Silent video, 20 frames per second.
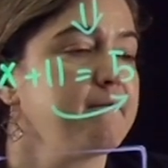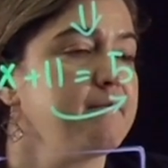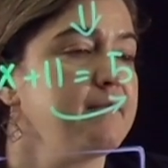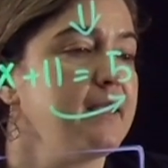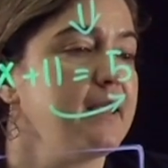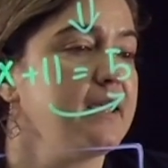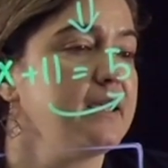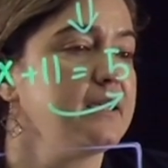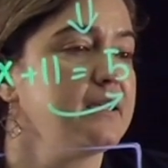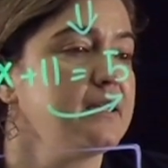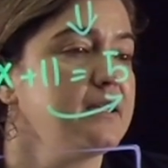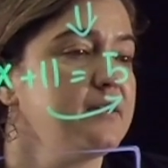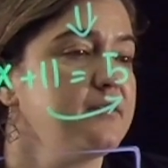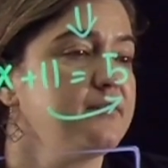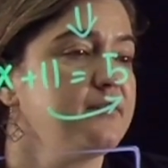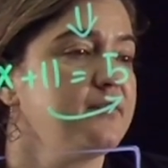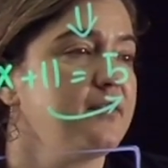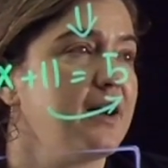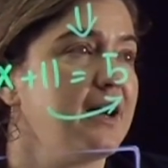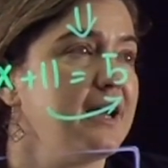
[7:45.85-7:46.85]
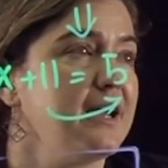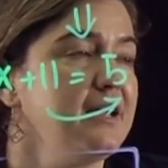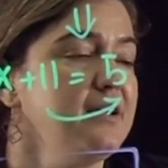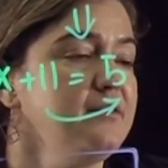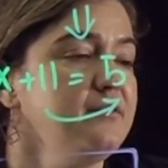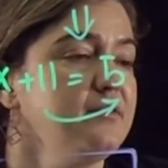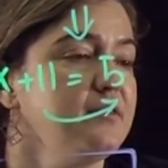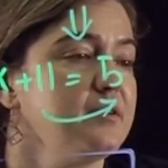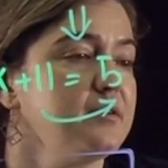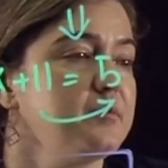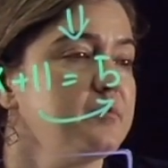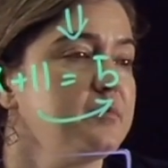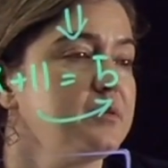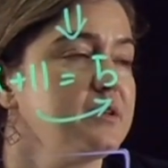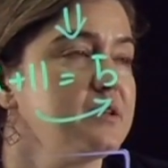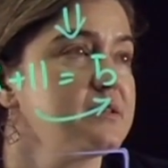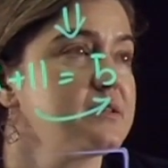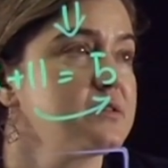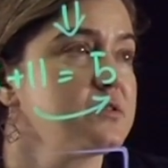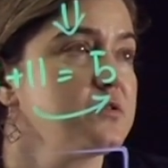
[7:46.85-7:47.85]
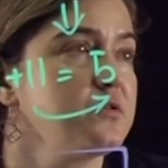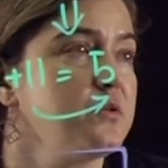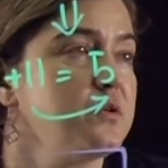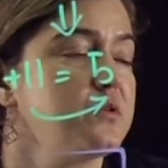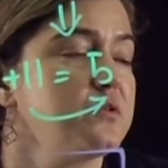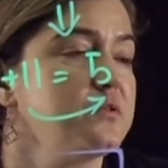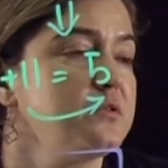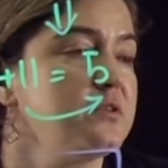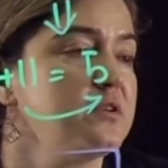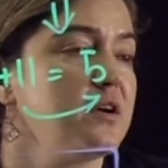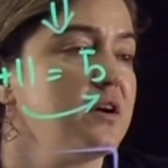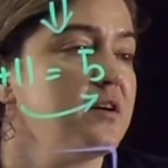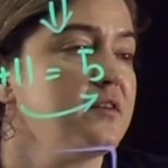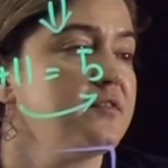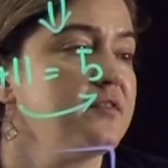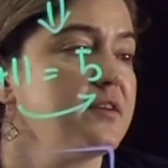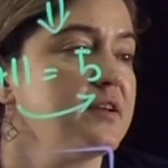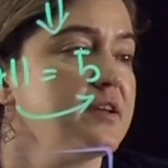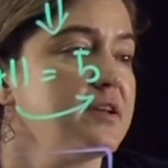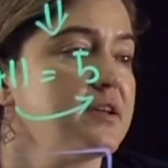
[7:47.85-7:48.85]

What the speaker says: negative 5 plus square root of